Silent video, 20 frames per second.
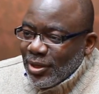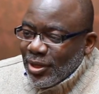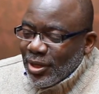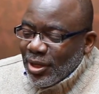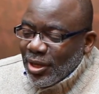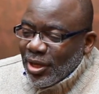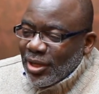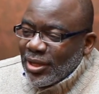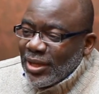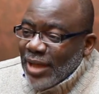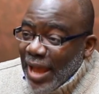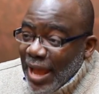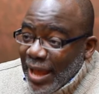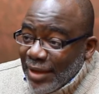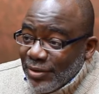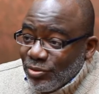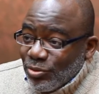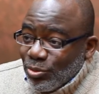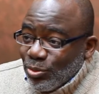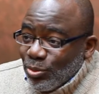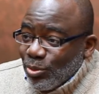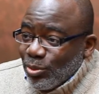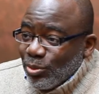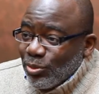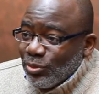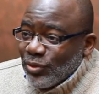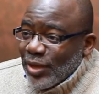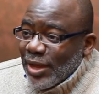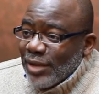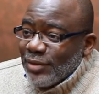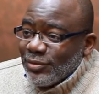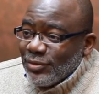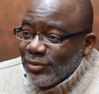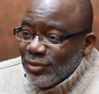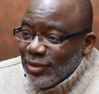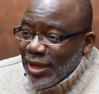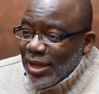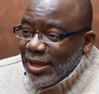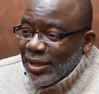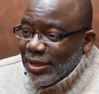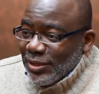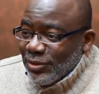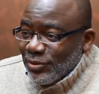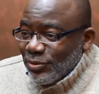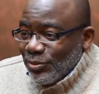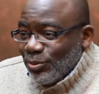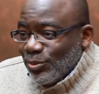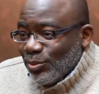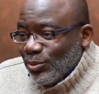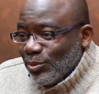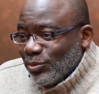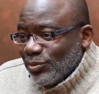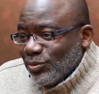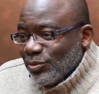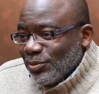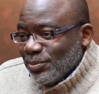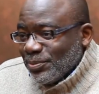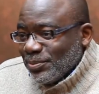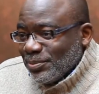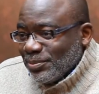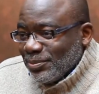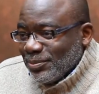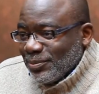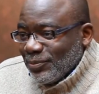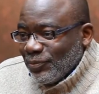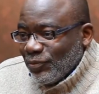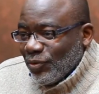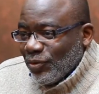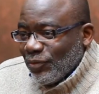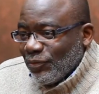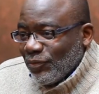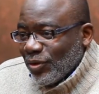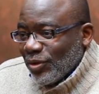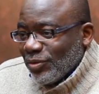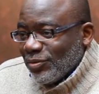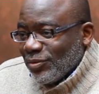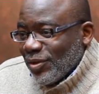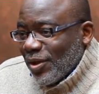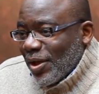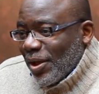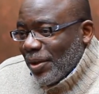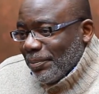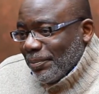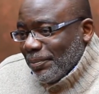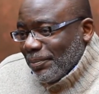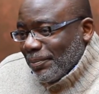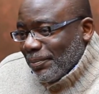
CAD tools and CAE tools for the first time.